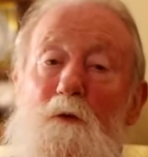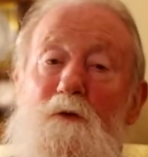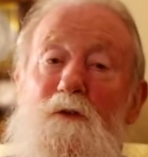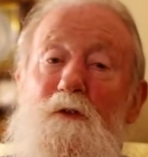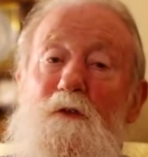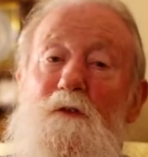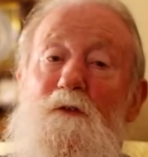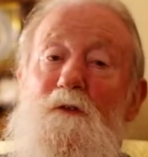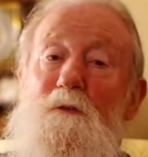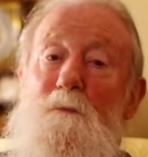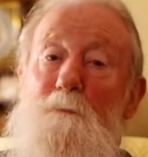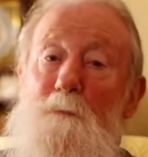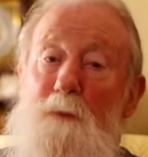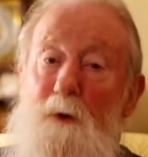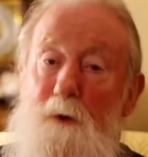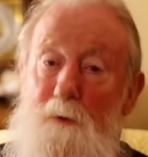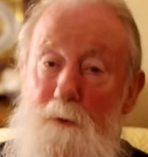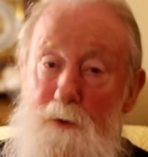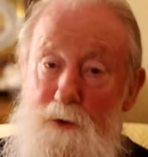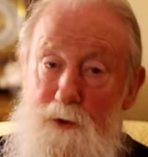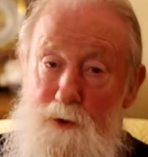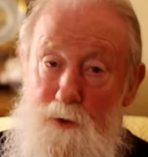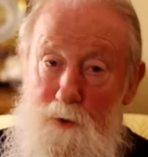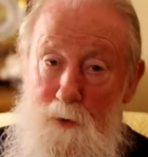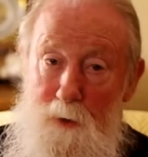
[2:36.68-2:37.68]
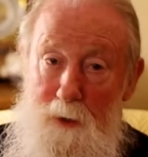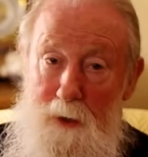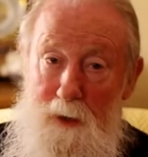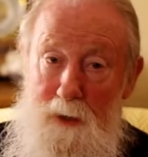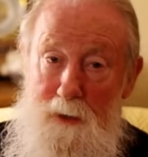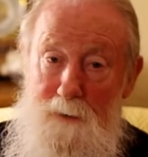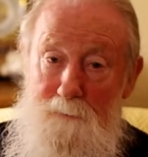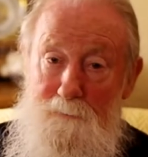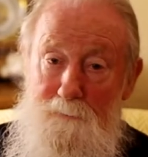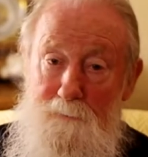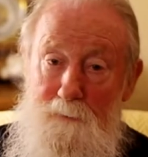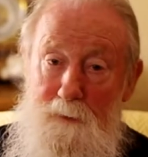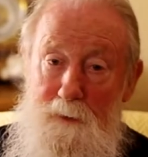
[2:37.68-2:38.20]
for spiritual
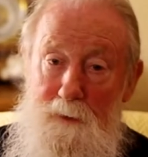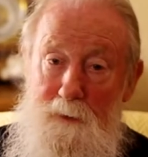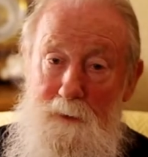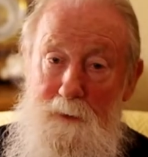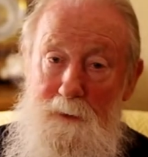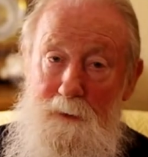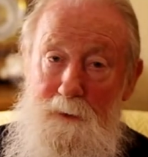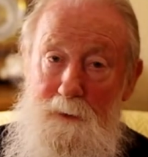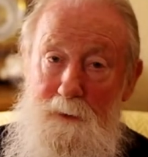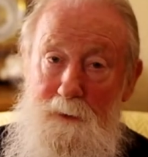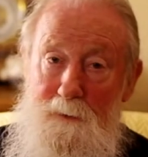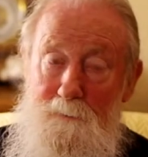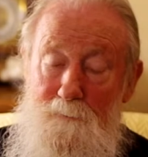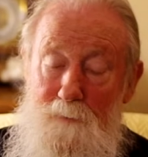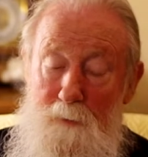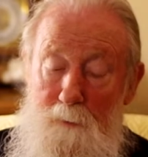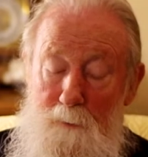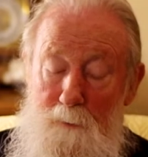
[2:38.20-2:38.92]
life, for